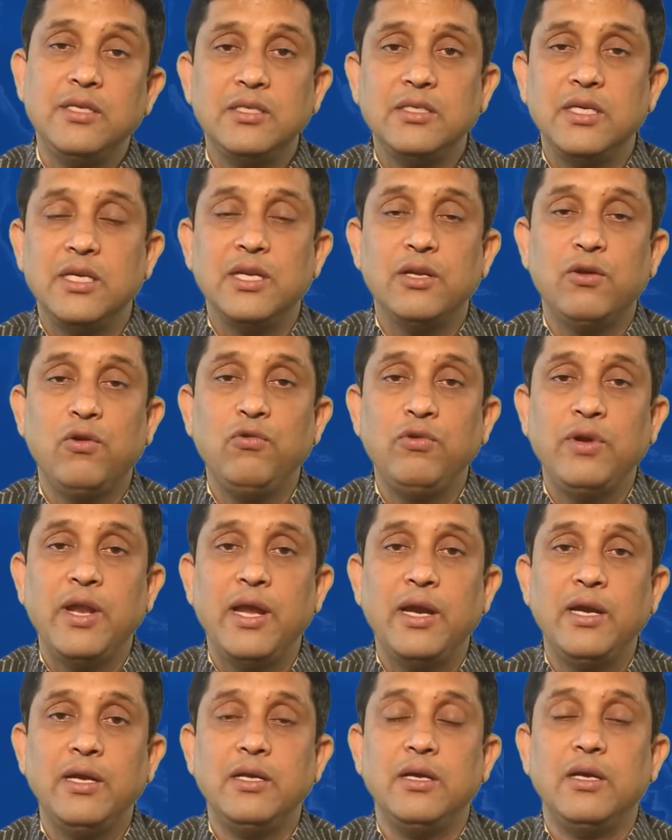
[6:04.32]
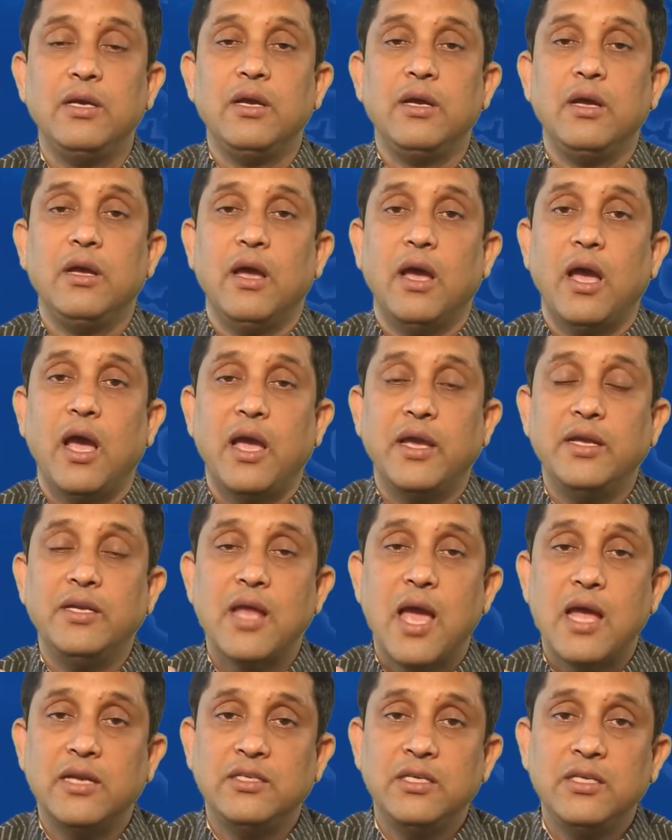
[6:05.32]
is included in
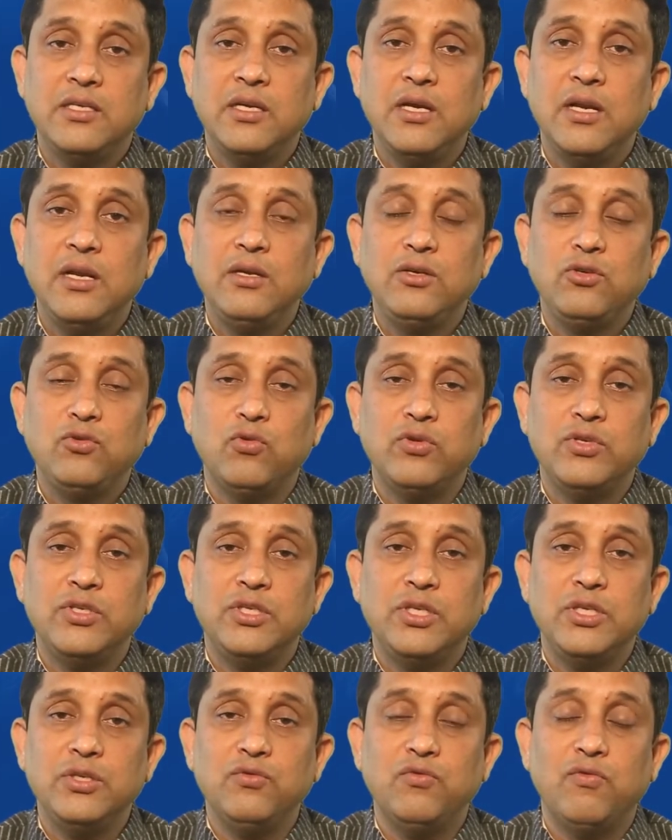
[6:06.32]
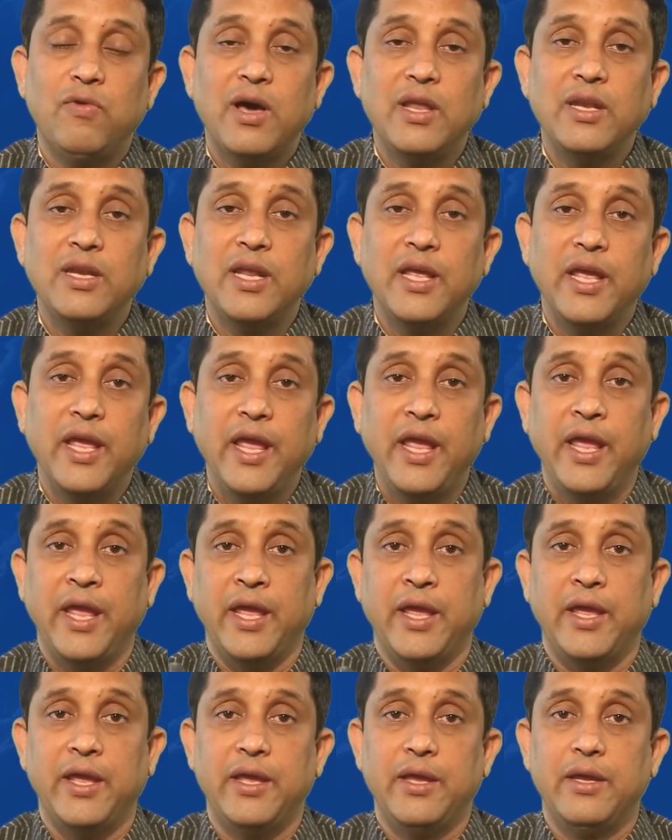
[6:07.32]
Article
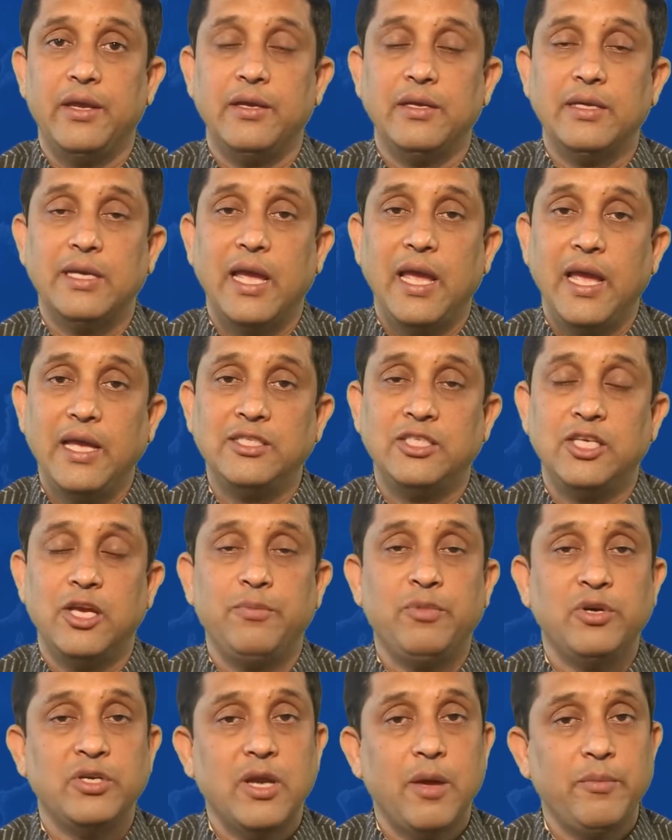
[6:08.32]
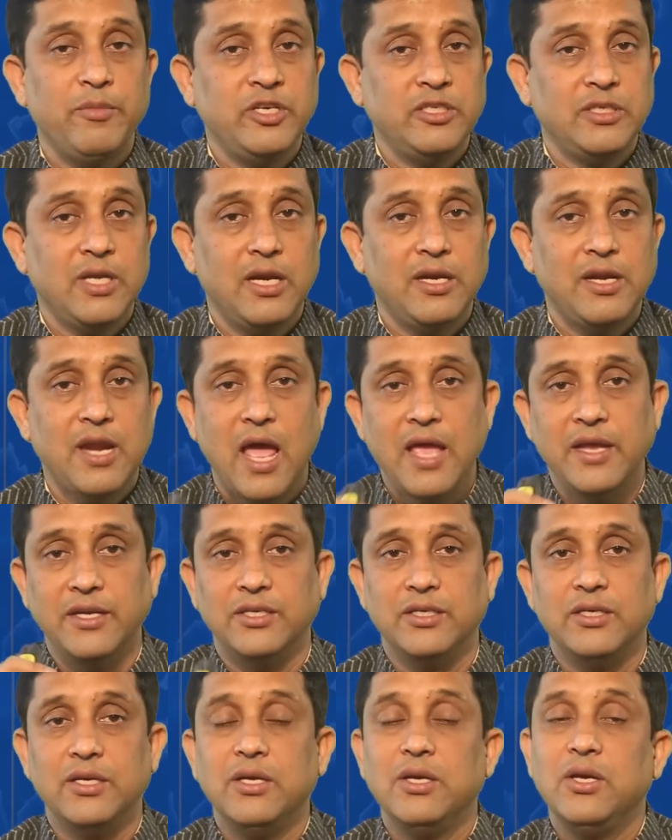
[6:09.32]
21A as a fundamental
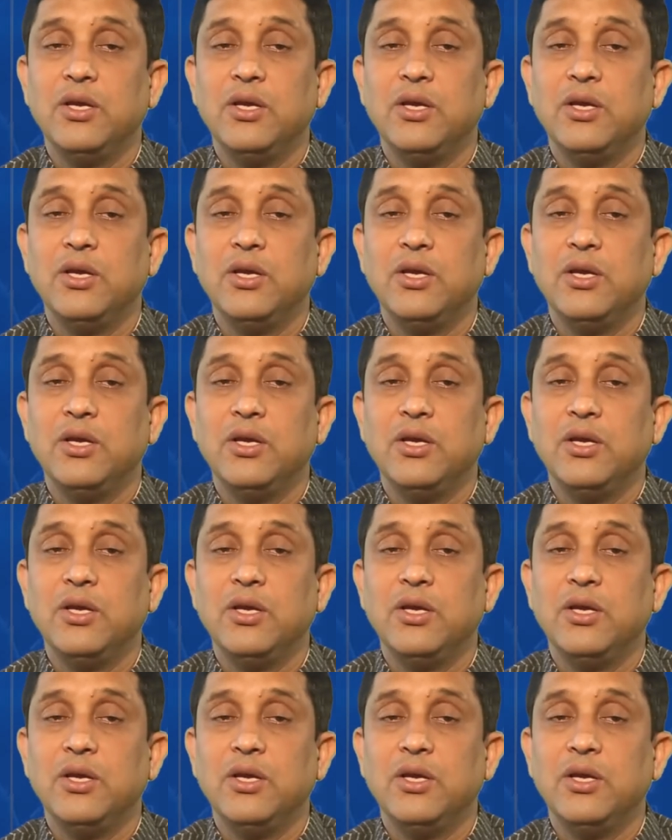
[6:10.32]
right.